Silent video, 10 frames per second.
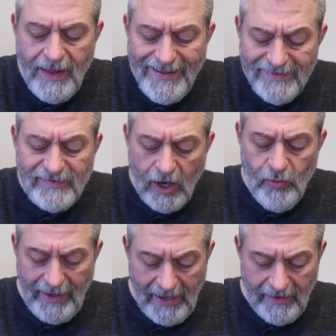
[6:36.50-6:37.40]
it's
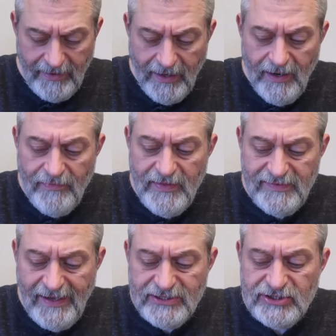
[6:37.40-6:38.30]
okay. The
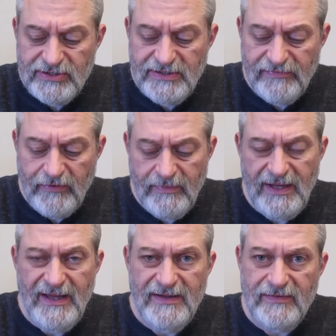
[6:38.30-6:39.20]
texture for
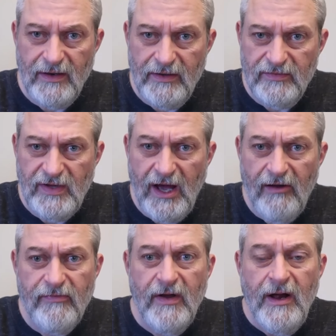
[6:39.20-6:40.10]
me is a little
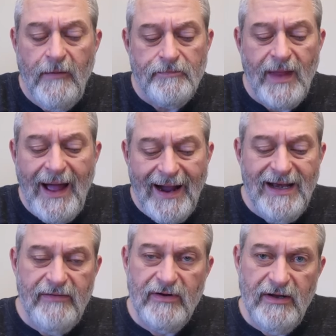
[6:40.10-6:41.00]
tough. I could
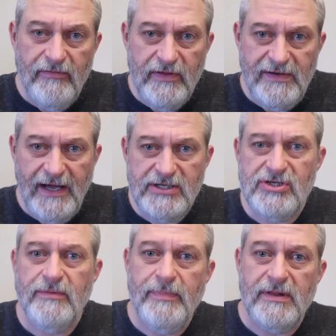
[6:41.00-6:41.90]
even live with the
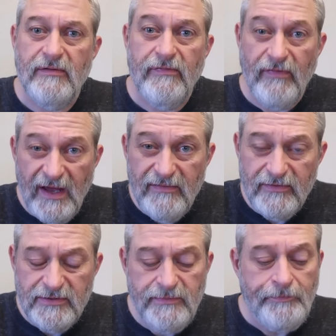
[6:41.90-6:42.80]
texture, but the
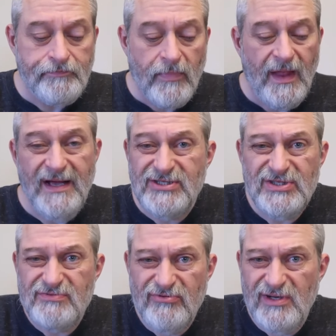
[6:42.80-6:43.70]
flavor is
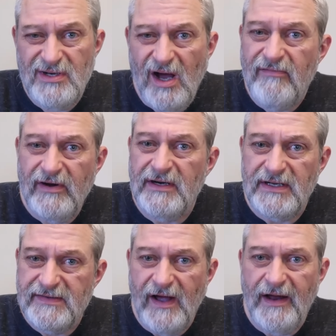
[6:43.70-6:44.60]
just really not very
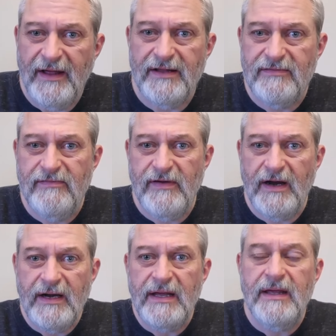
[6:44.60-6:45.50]
exciting. It's
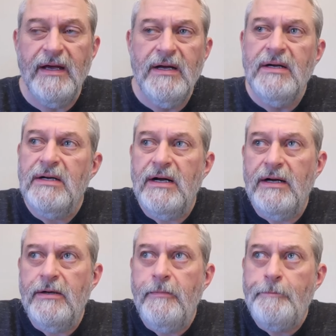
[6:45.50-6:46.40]
very,
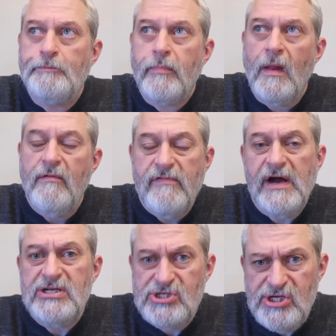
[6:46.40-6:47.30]

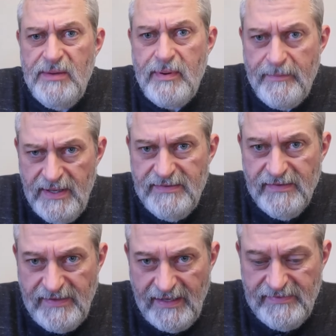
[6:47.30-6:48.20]
very cheap pizza
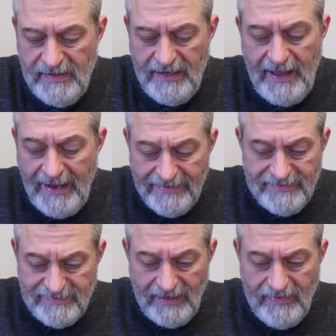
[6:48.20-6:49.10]
tasting. And I hate to
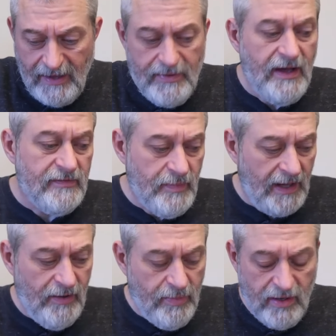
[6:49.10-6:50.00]
say that because I
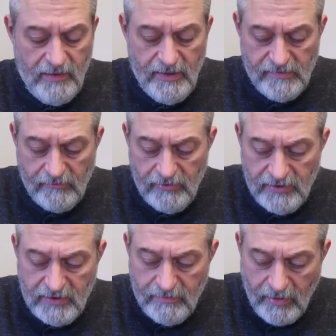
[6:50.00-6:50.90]
know Palermo is a really
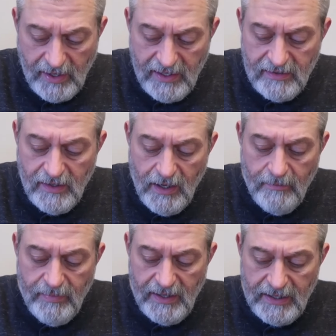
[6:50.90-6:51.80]
good brand,
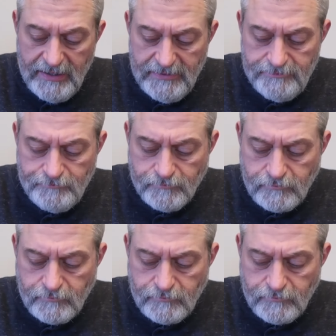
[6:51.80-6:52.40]
but